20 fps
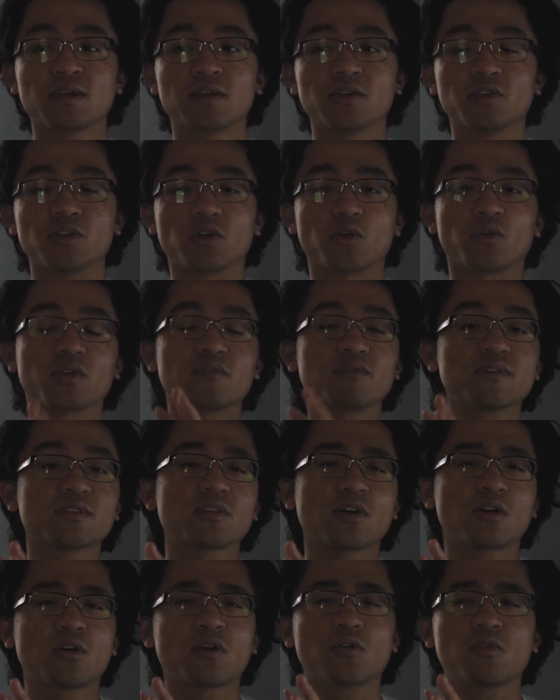even
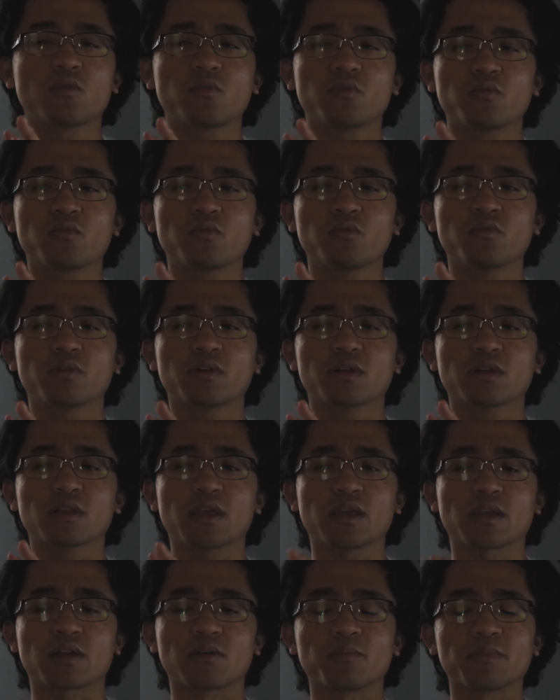though we're
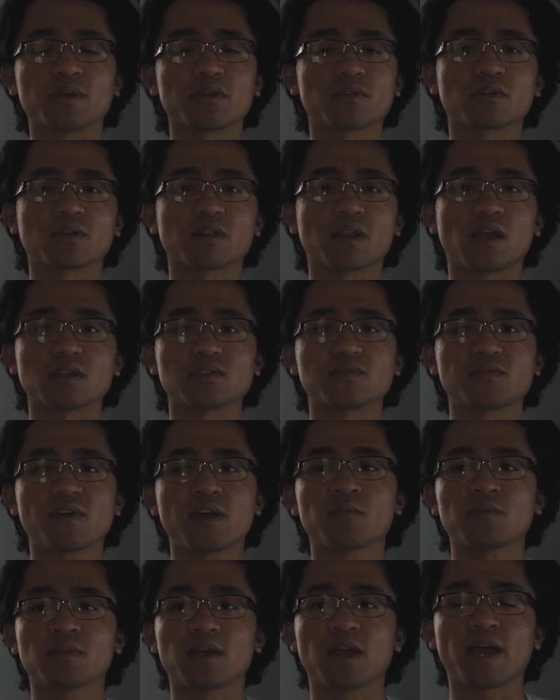like a middle class
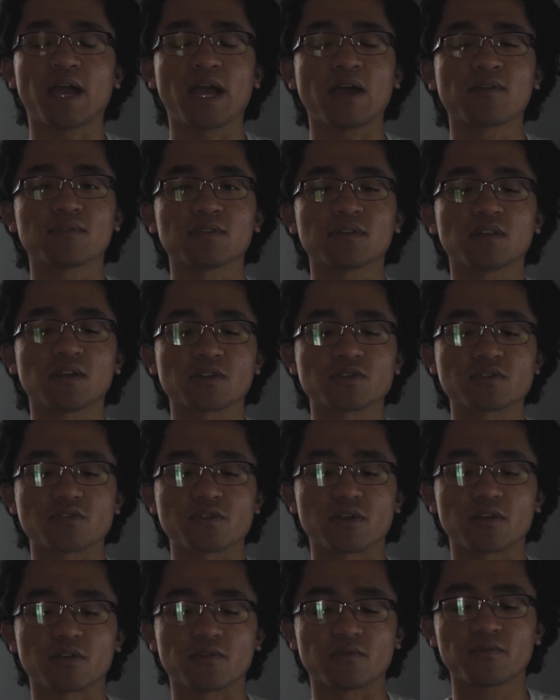family, I have the
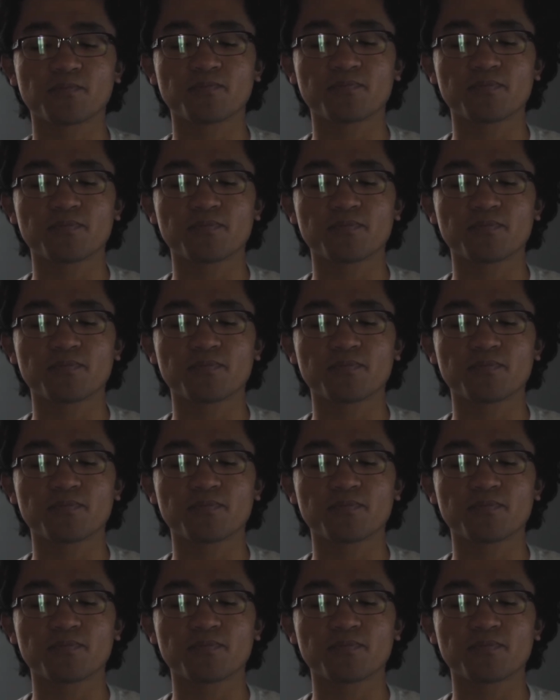luxury of,